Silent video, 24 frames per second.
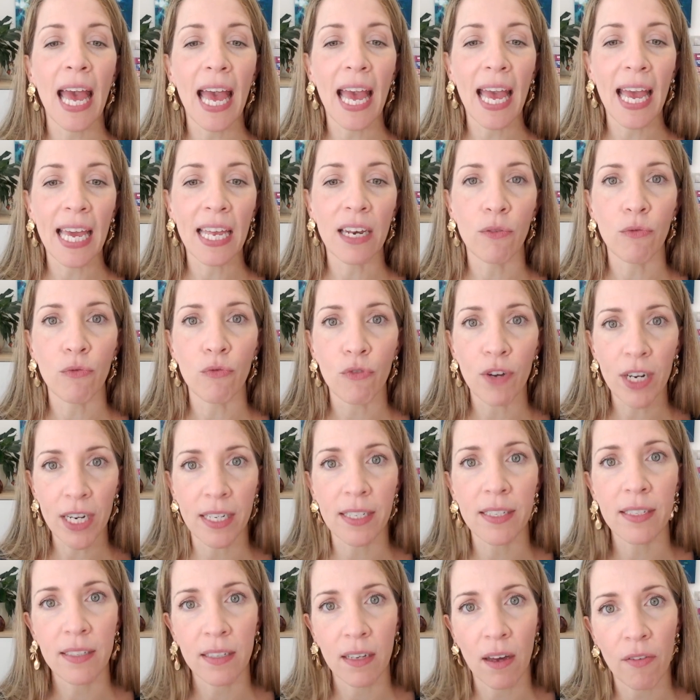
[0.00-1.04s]
and
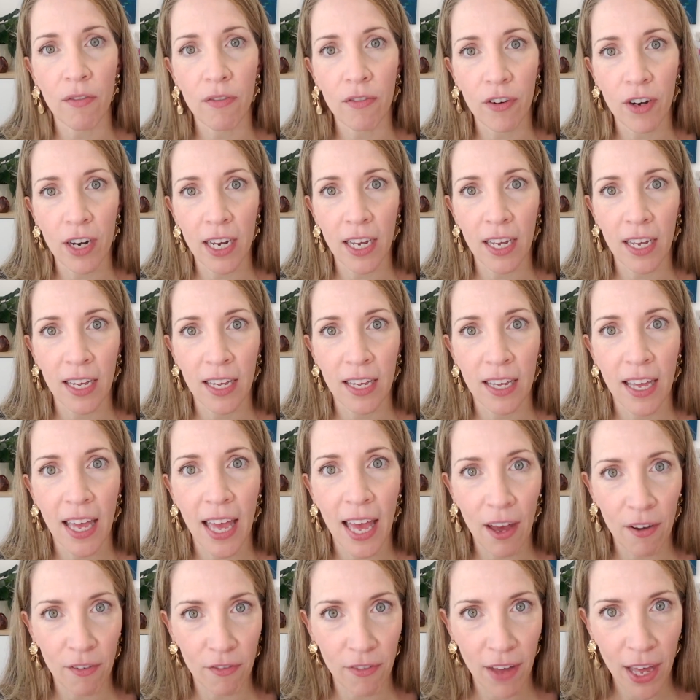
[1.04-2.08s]
rediscovering
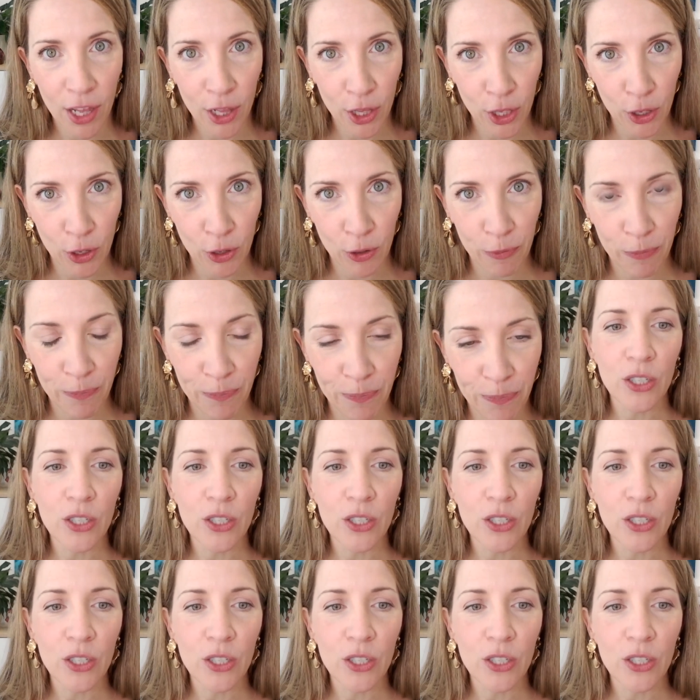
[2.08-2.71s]
our value.